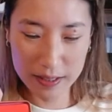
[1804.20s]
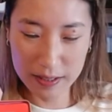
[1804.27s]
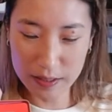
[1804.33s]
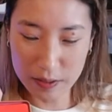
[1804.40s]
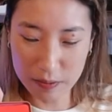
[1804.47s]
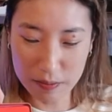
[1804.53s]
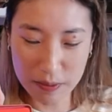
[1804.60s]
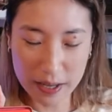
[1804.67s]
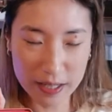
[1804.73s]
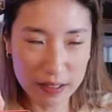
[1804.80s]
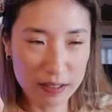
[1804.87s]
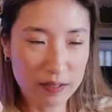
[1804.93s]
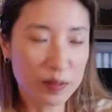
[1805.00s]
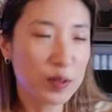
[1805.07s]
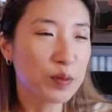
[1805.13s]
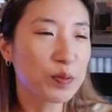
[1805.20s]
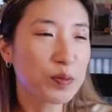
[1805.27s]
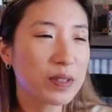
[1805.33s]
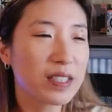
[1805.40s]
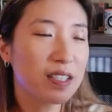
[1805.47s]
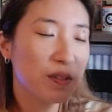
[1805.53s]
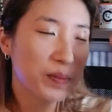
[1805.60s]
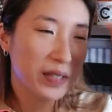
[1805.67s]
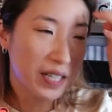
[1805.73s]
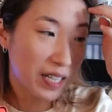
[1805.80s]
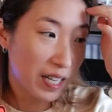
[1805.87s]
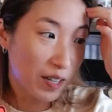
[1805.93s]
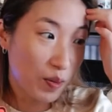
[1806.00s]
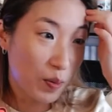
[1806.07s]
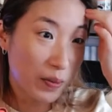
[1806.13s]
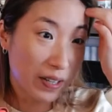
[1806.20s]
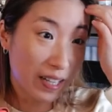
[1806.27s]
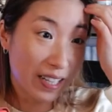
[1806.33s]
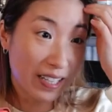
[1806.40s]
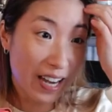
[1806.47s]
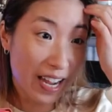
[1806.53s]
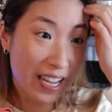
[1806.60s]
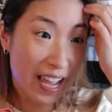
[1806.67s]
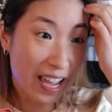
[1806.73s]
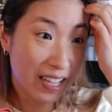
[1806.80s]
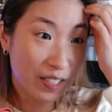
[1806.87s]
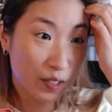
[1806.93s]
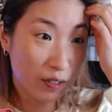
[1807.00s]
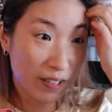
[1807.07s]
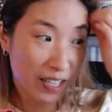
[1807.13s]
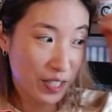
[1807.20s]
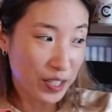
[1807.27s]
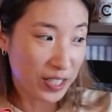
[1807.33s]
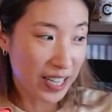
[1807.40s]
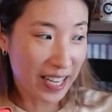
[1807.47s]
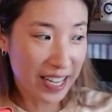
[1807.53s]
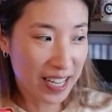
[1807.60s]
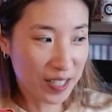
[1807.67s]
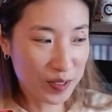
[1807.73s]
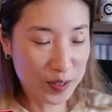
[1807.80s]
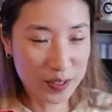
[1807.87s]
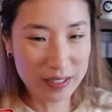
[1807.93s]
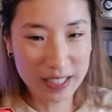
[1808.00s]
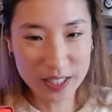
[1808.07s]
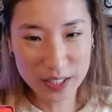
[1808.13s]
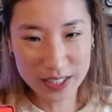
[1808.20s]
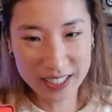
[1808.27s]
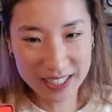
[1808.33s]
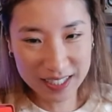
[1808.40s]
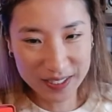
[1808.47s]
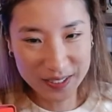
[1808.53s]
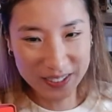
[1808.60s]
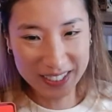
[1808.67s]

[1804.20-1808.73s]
the right well oh my god, oh my god, I can't direction. I can't do direction. Oh